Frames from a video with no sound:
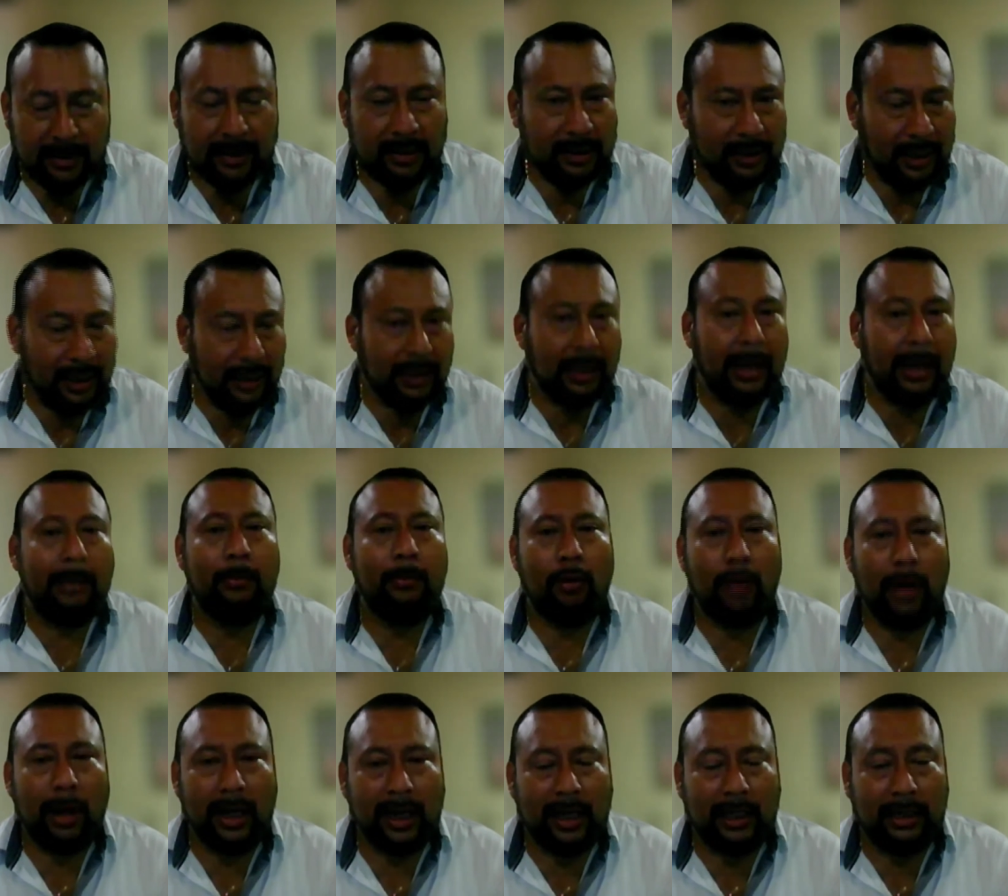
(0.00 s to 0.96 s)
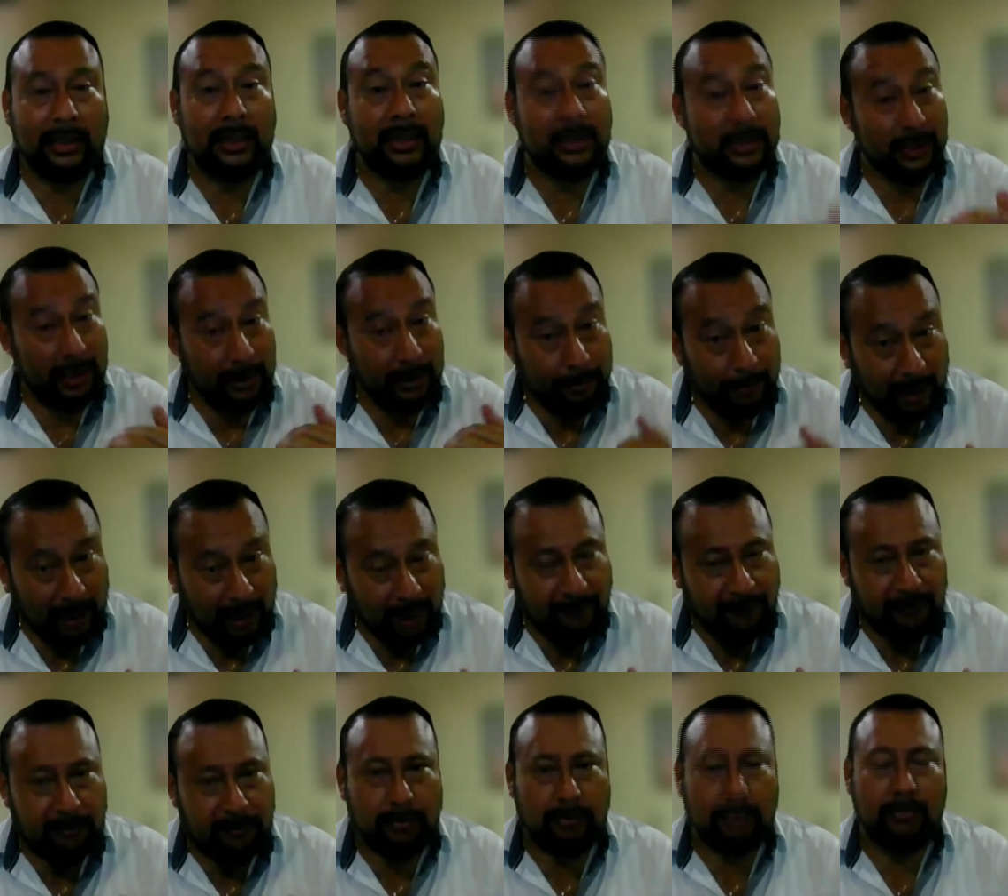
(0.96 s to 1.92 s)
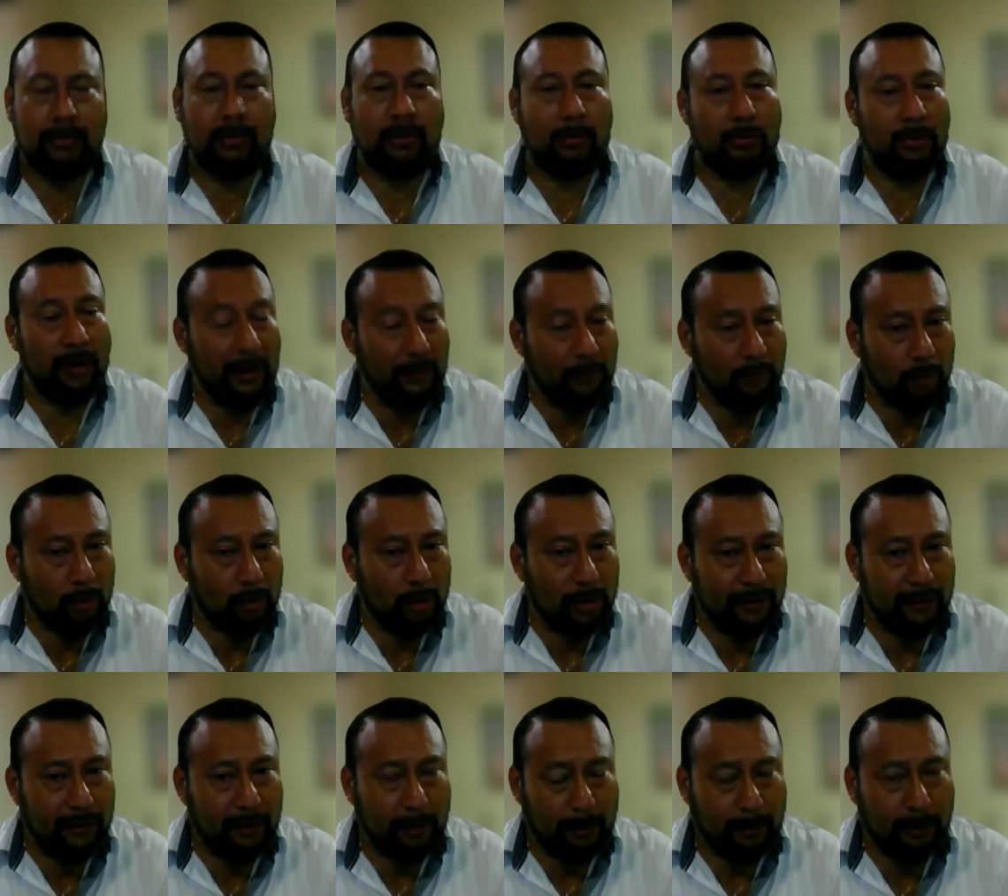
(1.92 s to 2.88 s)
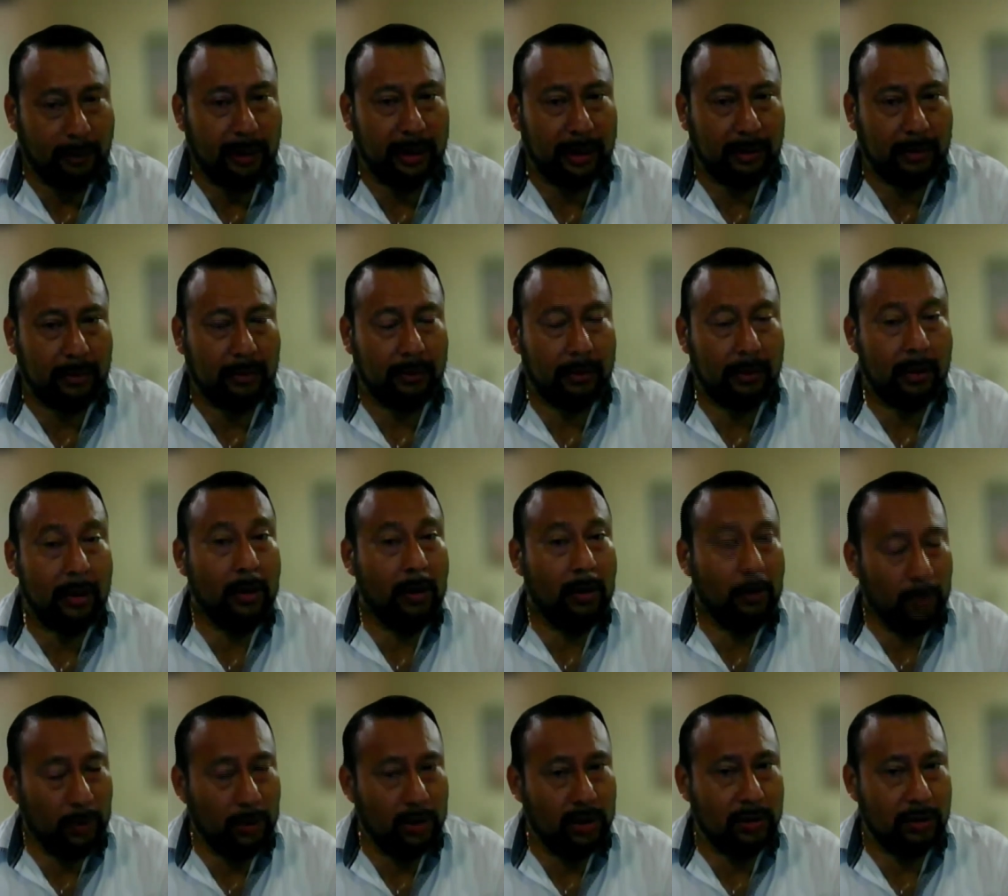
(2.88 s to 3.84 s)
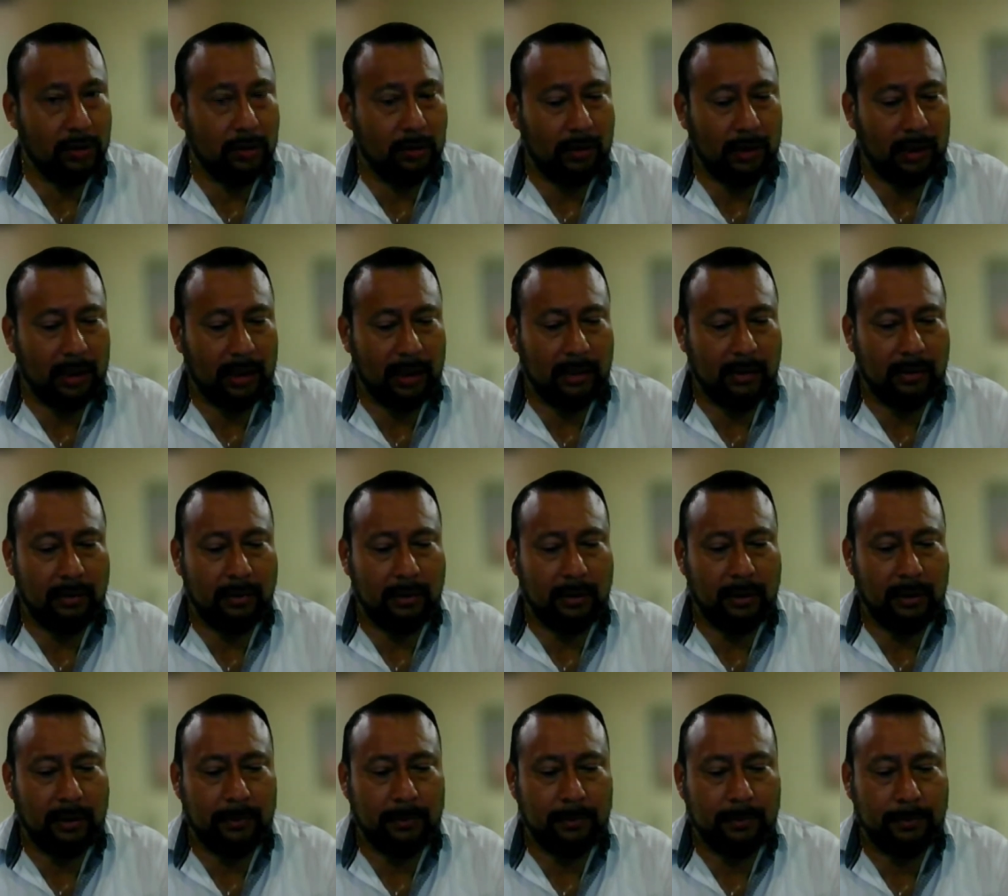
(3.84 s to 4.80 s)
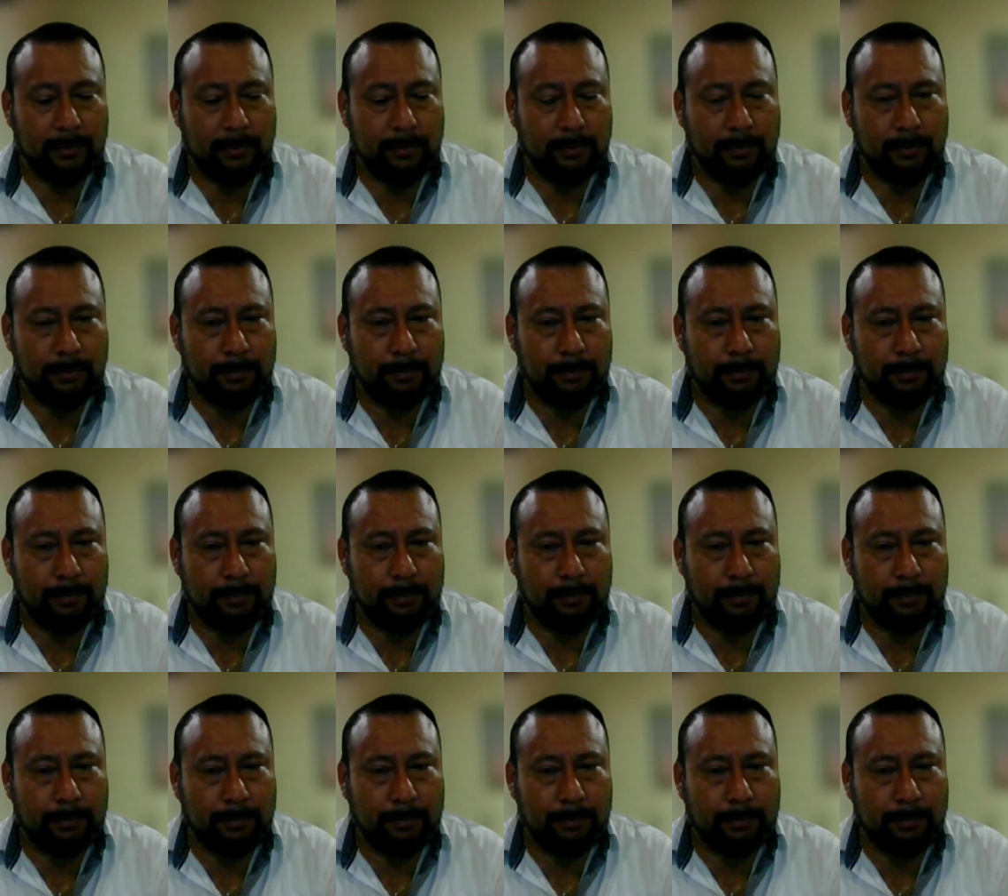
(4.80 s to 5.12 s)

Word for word: Yeah. That among other things, in my view. Now we have to develop right now, which our, our